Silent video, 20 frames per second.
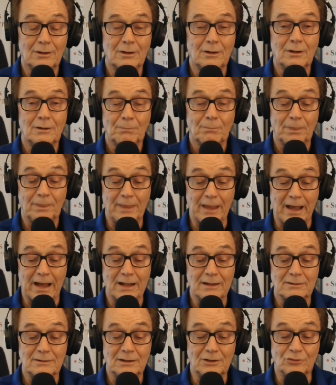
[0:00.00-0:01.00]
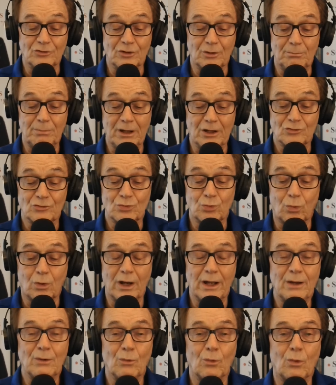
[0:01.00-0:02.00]
That is the best white
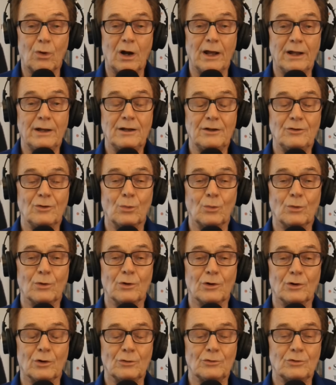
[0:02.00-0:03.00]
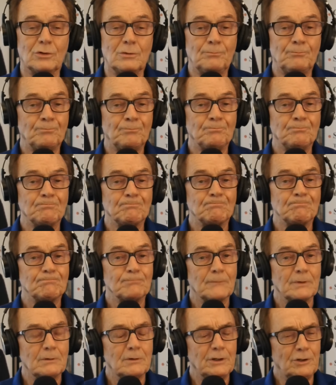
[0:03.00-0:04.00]
wine in the world.
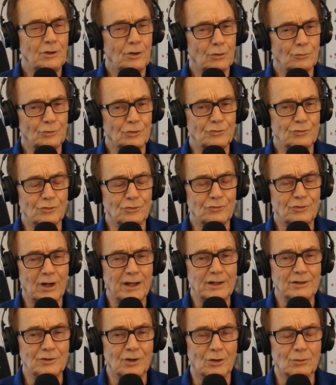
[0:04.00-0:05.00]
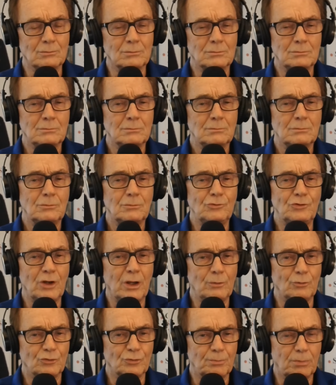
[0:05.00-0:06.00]
You know, just a side note, James
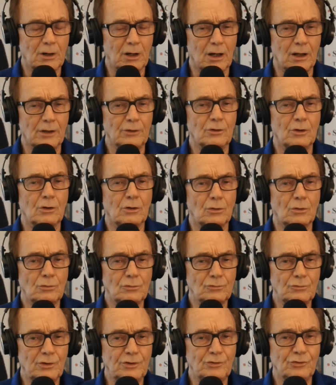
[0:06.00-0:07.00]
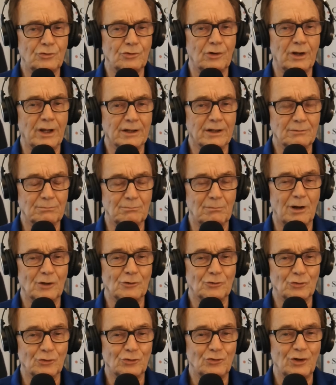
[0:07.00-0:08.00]
Bond only drank
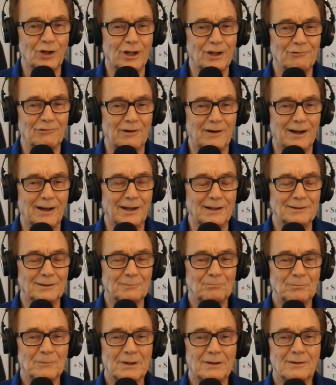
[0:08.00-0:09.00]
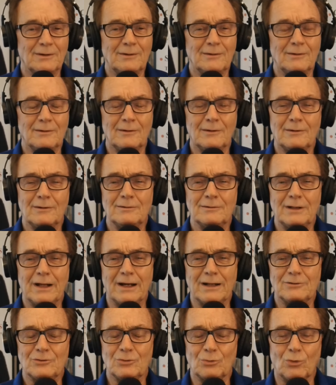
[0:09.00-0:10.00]
Montrachet wine. That
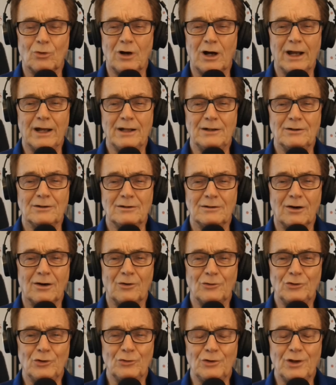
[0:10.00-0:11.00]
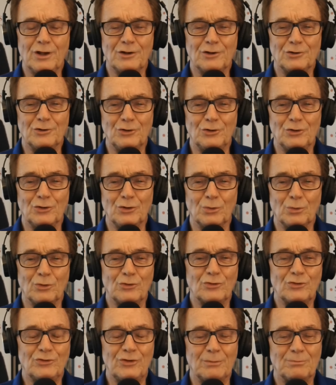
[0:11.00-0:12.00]
wine, all you needed to do was
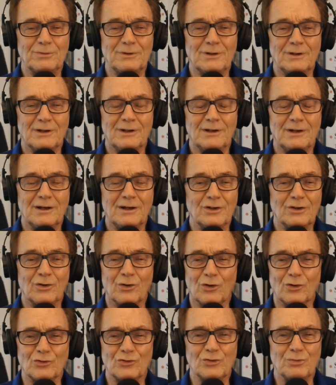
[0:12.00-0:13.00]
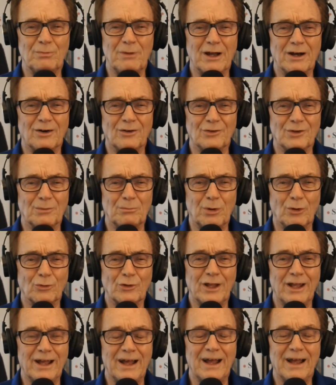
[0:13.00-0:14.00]
smell the
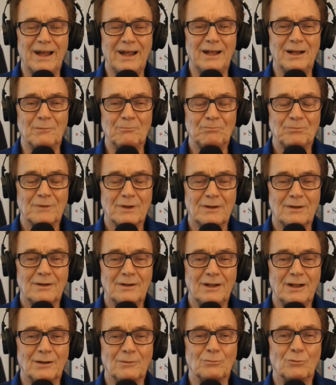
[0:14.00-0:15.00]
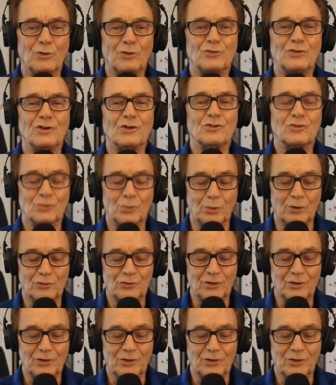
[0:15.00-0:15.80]
bouquet. It was exquisite.